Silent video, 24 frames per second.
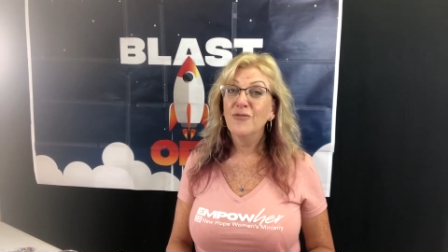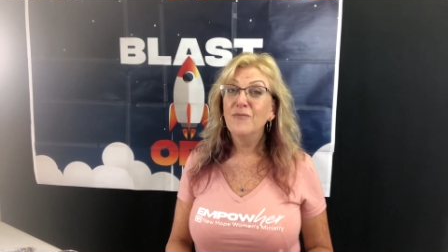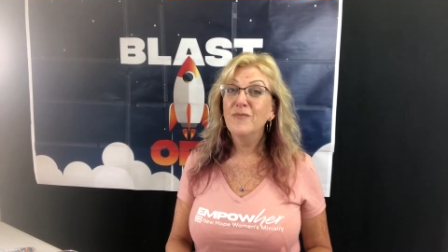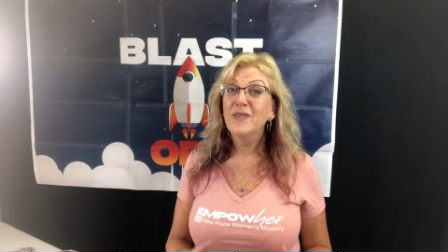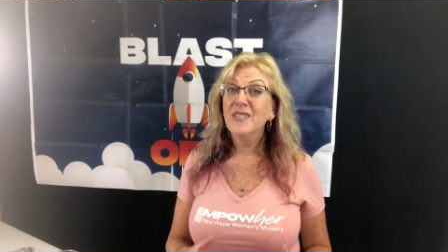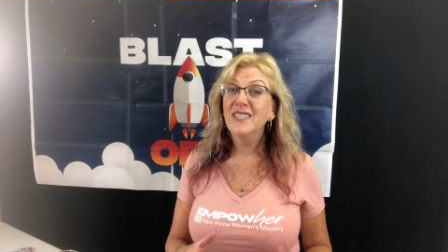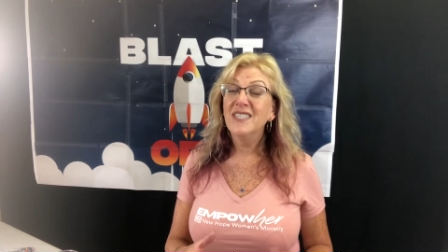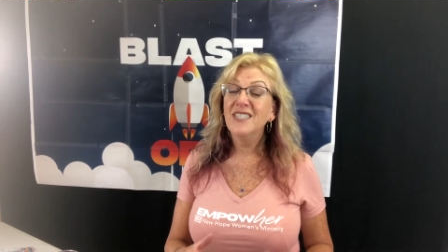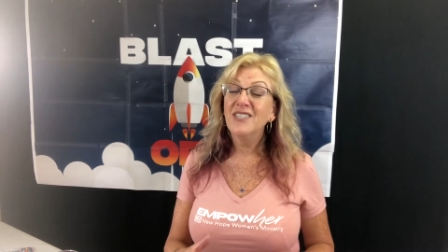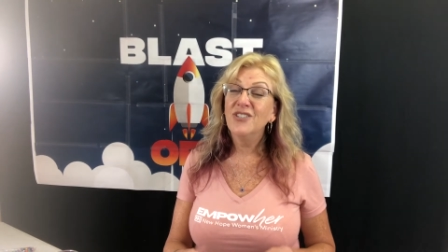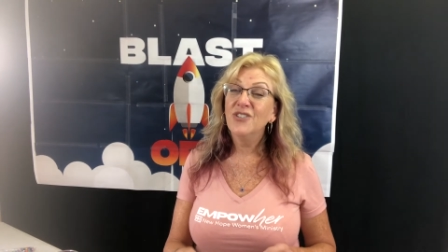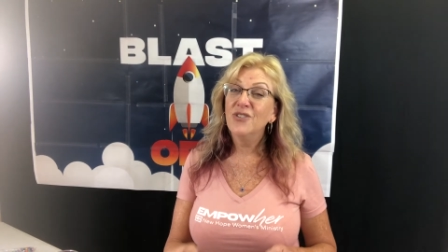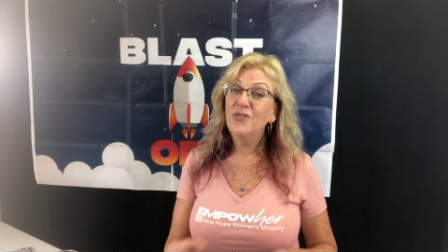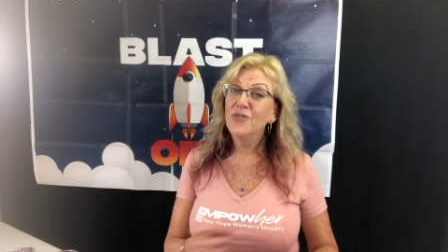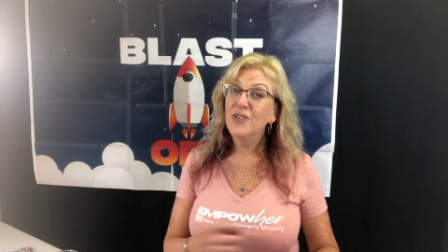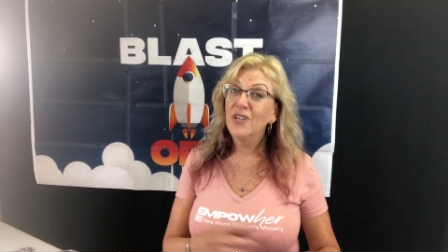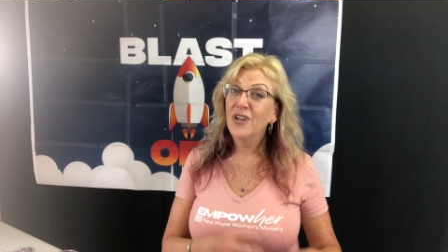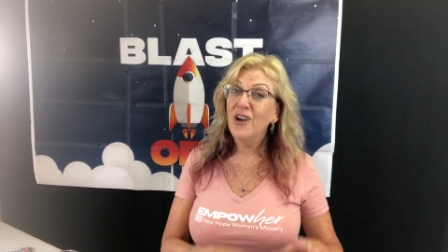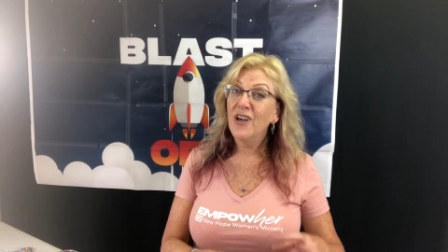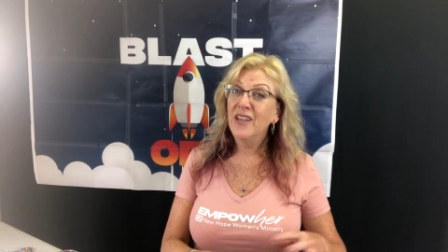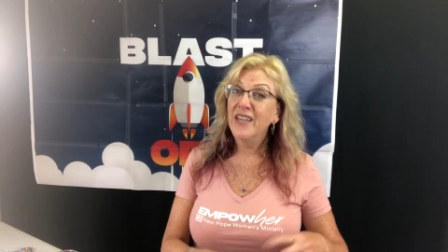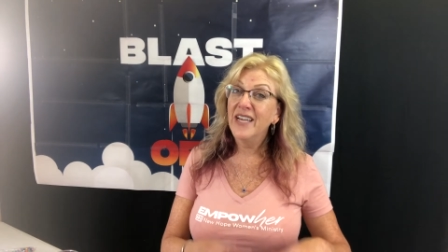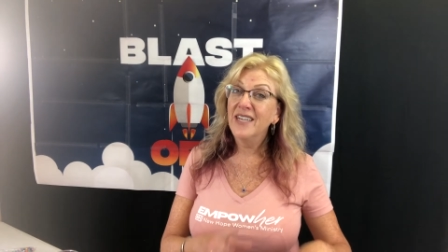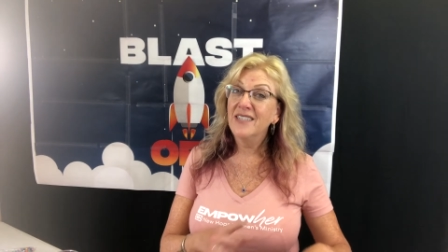busy doing
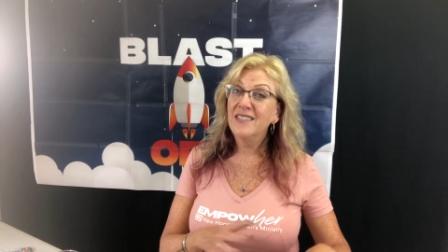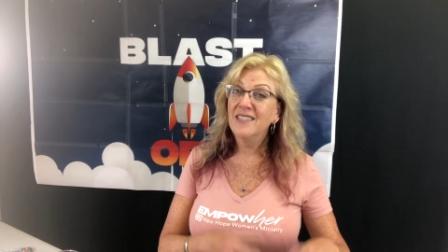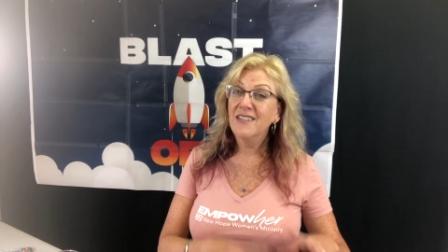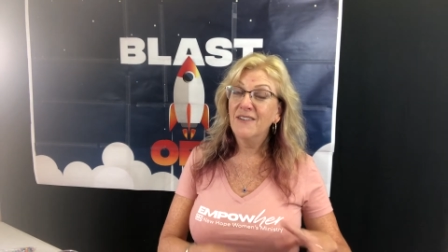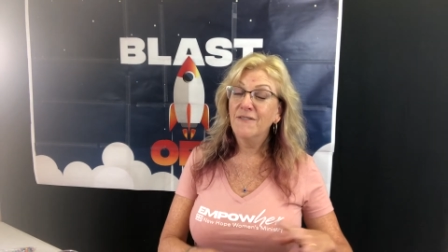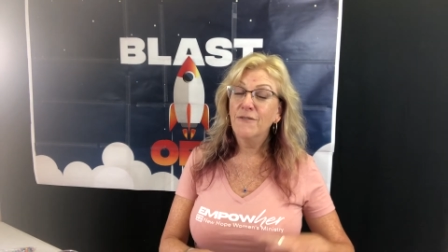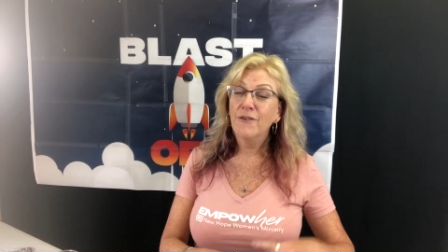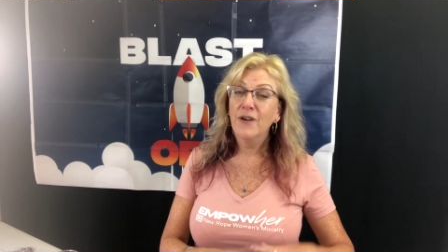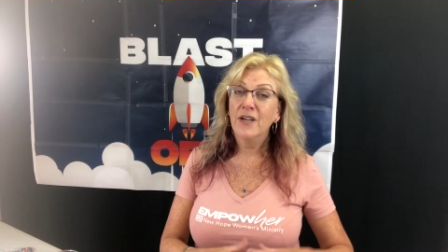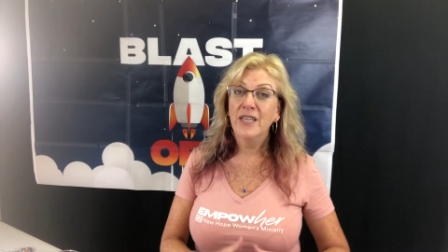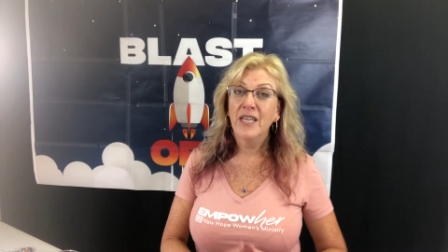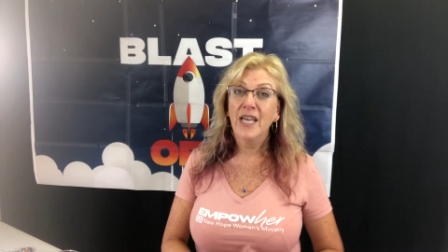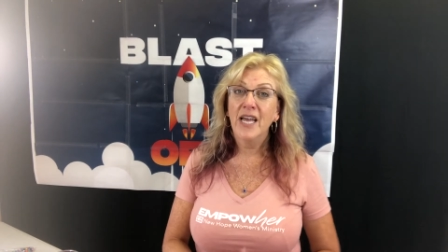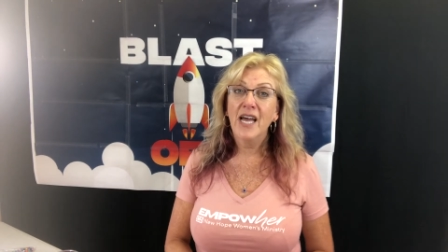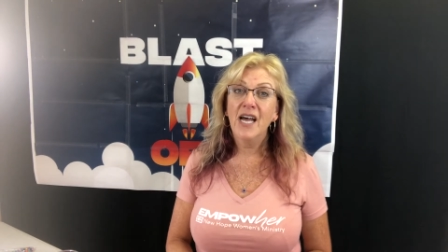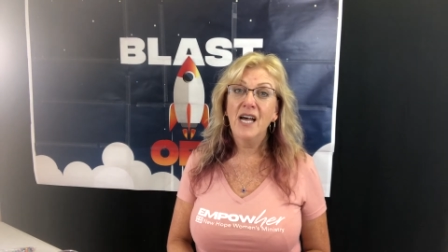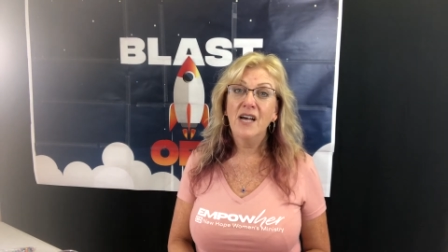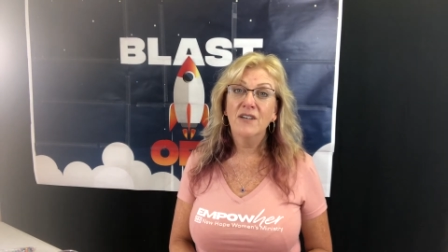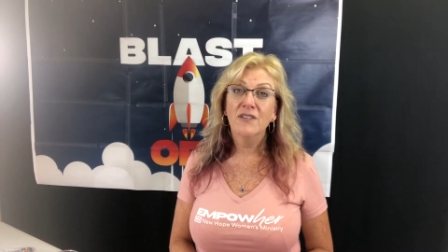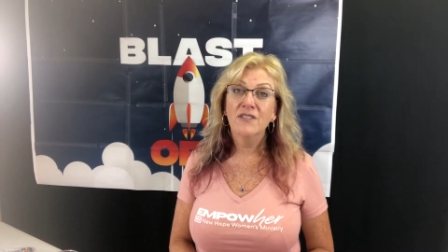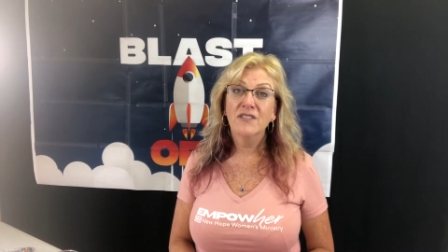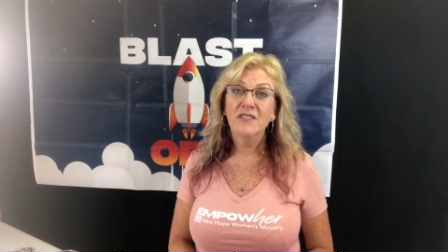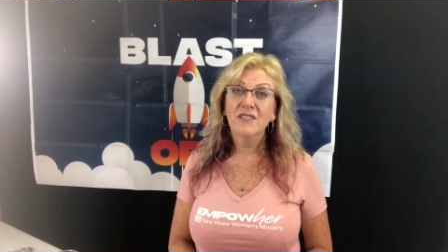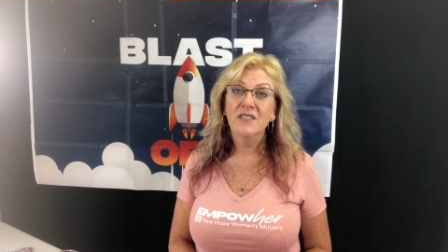all that stuff around the
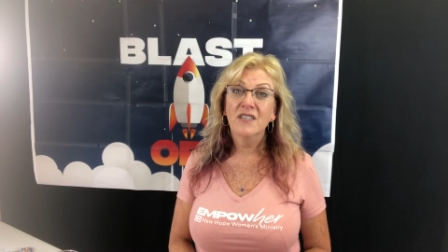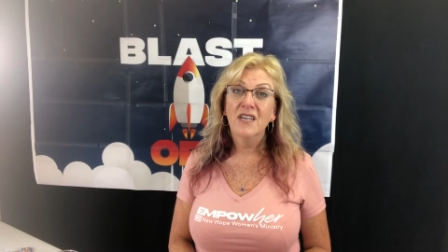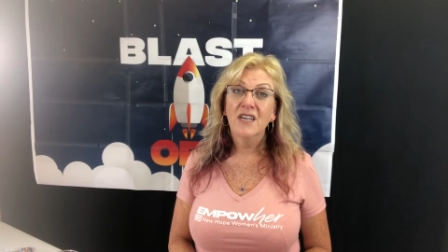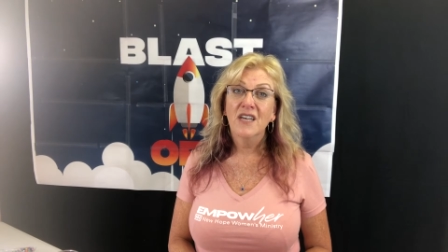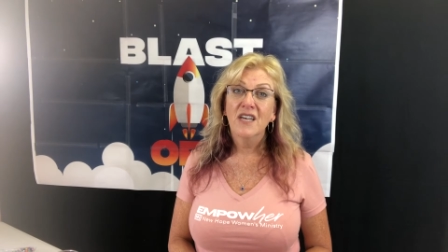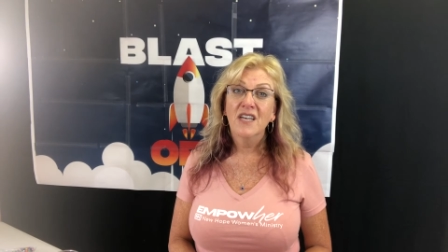house